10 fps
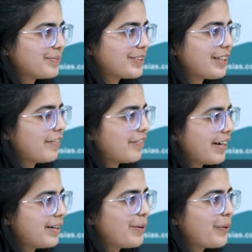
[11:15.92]
Sir, I've
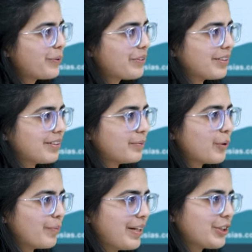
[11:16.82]
read about
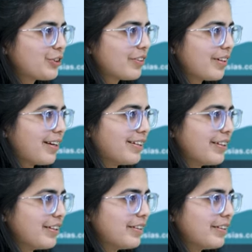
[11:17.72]
Bhubaneswar and...